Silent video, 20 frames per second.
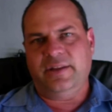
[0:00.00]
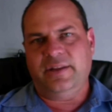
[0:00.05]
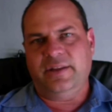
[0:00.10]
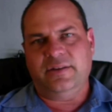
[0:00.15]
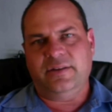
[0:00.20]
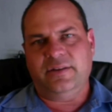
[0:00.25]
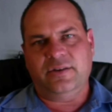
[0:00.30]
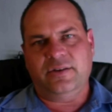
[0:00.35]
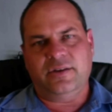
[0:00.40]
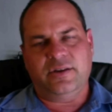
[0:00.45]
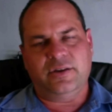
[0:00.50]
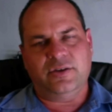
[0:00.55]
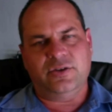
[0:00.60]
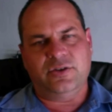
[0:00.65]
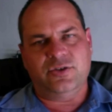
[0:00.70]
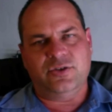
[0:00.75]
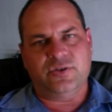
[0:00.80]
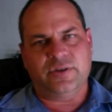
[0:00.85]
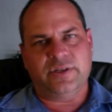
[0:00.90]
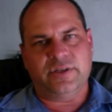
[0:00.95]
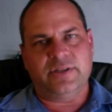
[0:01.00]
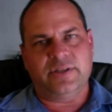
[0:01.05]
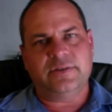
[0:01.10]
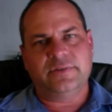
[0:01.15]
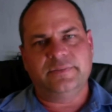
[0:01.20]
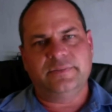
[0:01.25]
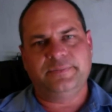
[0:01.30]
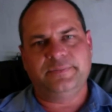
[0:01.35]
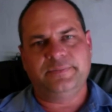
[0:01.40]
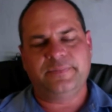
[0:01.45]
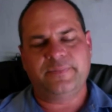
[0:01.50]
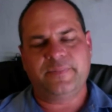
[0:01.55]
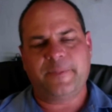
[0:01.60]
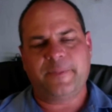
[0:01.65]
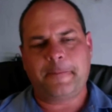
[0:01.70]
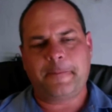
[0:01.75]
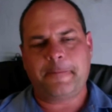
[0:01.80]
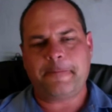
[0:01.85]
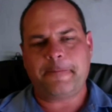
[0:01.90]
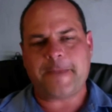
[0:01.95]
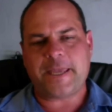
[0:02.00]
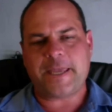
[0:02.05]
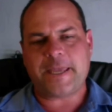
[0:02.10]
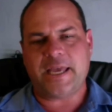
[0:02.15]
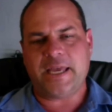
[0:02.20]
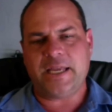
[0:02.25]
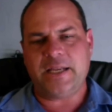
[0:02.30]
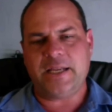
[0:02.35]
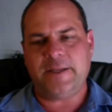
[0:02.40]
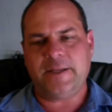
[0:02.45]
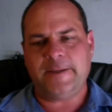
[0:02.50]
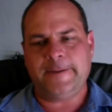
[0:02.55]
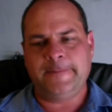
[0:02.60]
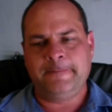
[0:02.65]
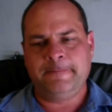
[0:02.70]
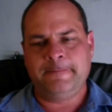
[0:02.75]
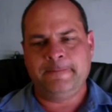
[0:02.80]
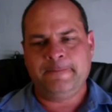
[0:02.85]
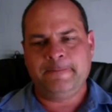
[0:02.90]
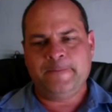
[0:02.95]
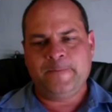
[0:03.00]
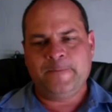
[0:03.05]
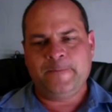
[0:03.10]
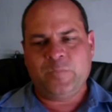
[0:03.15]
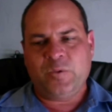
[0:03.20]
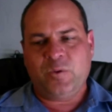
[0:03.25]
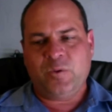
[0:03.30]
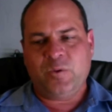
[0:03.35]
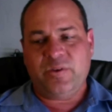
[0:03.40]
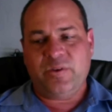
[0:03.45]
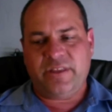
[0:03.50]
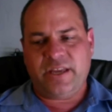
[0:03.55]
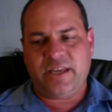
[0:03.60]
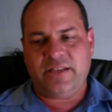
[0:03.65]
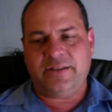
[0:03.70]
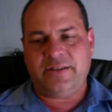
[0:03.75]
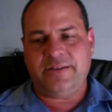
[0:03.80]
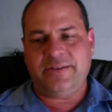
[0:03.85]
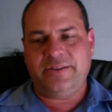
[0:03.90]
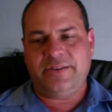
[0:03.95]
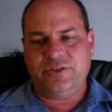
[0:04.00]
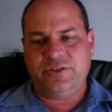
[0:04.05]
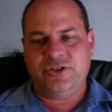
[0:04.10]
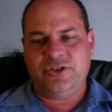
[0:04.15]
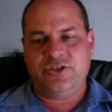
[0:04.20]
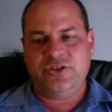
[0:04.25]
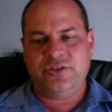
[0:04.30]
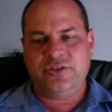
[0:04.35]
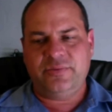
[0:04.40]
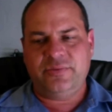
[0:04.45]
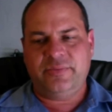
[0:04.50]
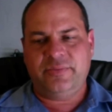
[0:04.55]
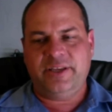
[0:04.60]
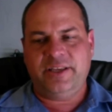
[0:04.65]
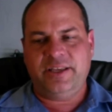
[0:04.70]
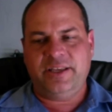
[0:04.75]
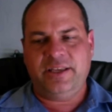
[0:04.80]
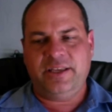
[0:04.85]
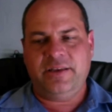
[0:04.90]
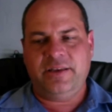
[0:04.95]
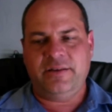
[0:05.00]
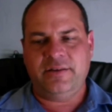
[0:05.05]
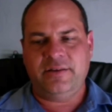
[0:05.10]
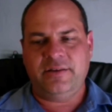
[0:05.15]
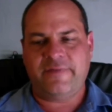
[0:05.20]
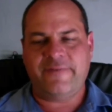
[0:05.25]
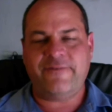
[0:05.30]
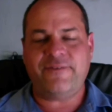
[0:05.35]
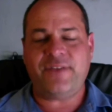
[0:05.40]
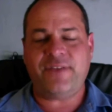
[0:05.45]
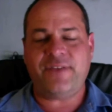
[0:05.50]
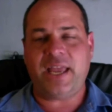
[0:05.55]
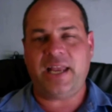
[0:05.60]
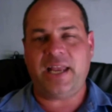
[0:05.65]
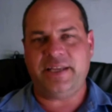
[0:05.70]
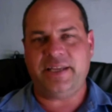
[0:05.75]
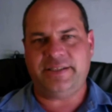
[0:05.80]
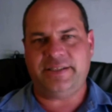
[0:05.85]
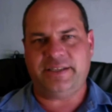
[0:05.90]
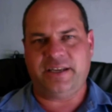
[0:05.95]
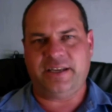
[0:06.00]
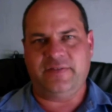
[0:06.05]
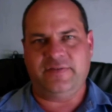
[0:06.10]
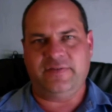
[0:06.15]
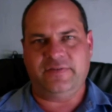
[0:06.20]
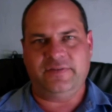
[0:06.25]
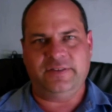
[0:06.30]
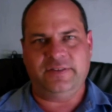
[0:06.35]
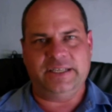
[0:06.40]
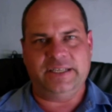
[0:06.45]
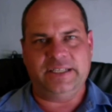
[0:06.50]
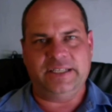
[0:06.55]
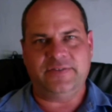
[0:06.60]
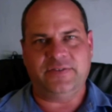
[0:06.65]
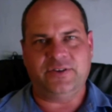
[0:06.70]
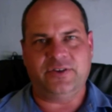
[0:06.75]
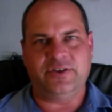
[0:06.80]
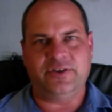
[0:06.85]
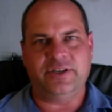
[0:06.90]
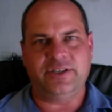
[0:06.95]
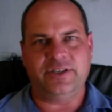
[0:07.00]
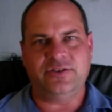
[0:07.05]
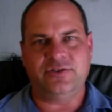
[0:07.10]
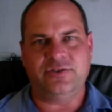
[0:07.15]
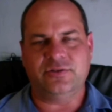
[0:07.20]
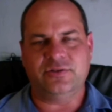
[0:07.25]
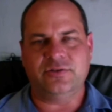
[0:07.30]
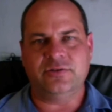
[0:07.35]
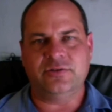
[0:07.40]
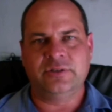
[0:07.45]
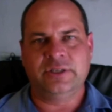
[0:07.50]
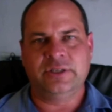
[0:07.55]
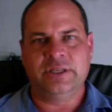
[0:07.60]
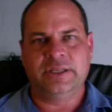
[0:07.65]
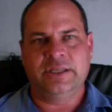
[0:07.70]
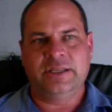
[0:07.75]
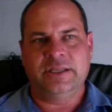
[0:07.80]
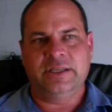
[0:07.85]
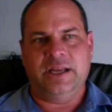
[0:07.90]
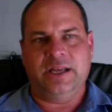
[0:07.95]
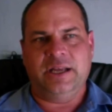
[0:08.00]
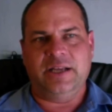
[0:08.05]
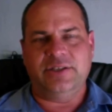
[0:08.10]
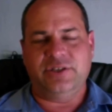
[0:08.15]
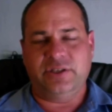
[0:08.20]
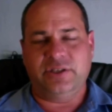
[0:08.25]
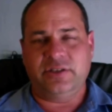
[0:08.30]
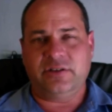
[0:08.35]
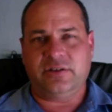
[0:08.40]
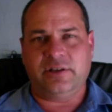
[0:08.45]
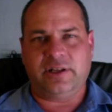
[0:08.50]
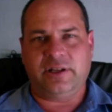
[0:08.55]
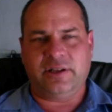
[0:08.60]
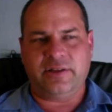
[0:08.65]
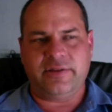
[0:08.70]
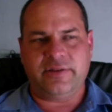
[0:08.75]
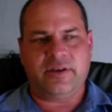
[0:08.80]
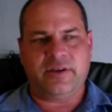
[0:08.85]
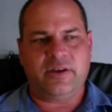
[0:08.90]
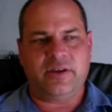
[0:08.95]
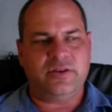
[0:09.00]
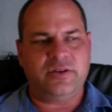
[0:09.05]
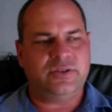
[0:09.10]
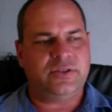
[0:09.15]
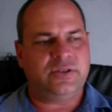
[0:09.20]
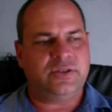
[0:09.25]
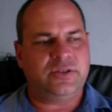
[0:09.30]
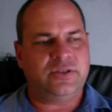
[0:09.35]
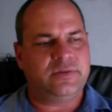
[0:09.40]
and you can enjoy it. And with that, you should be fairly safe as far as your general health goes.